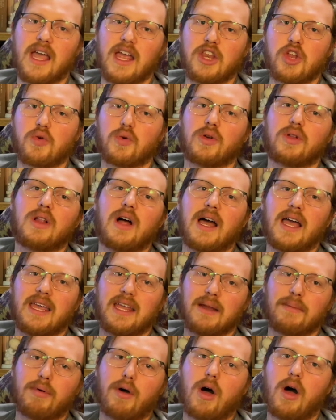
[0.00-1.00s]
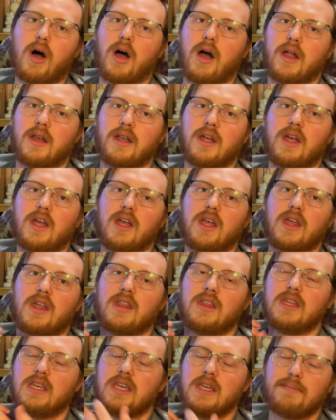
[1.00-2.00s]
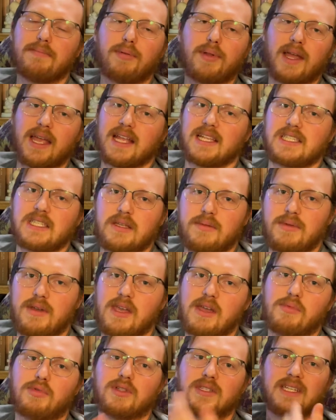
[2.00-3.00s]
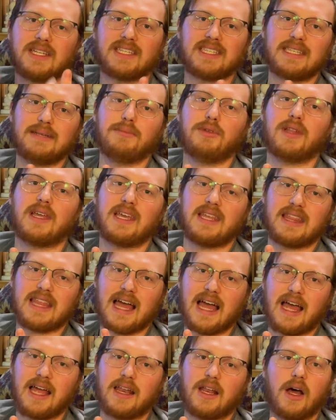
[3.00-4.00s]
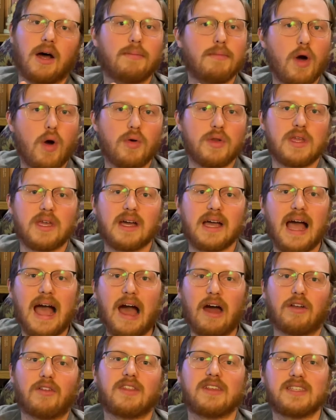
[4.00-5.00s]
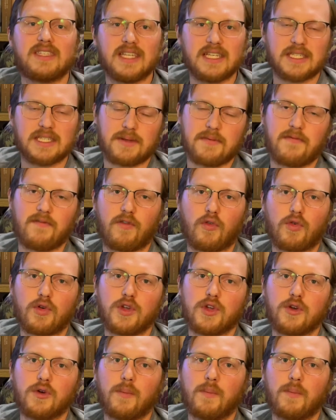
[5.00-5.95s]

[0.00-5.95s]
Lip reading: and you're relying upon the plants to be able to simulate that ammonia out of the system for you.